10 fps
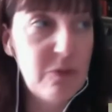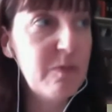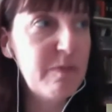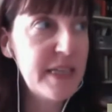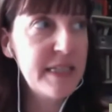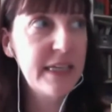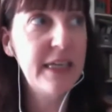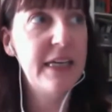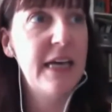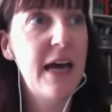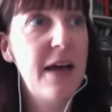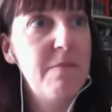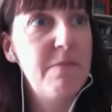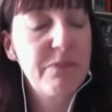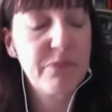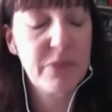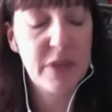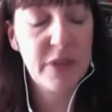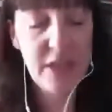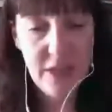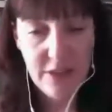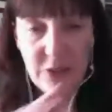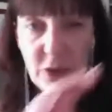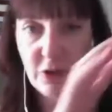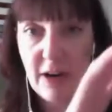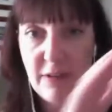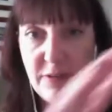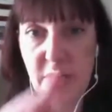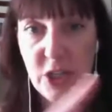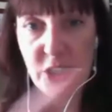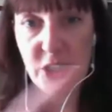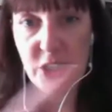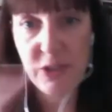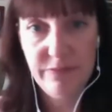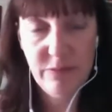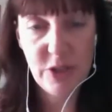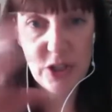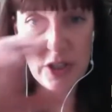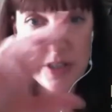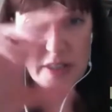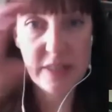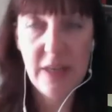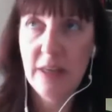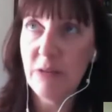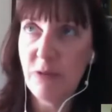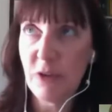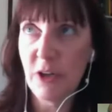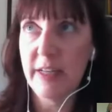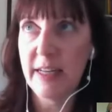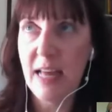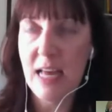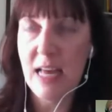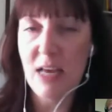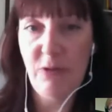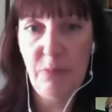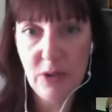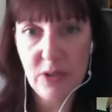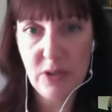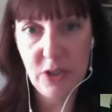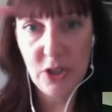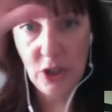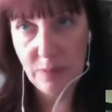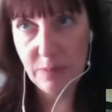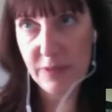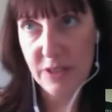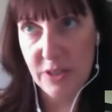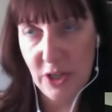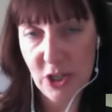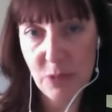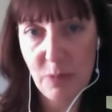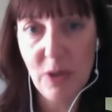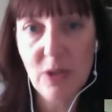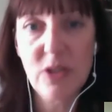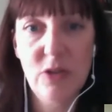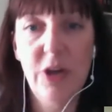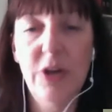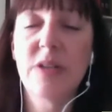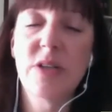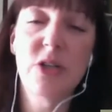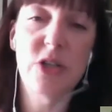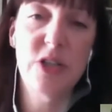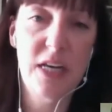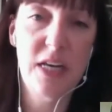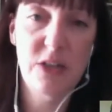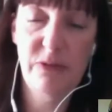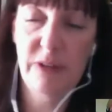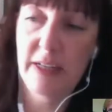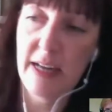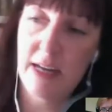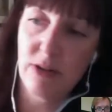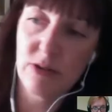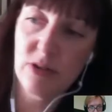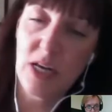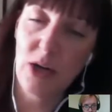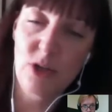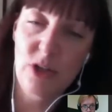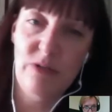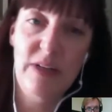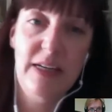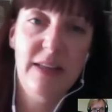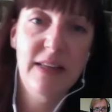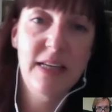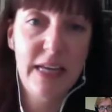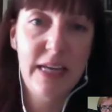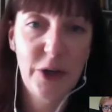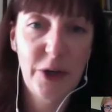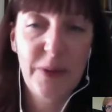basically, you've got graph search, which is, if you've got the little F box on the top of the search box, you'll know, and as soon as you start to fill it out, it'll start auto-filling, and that's how you know.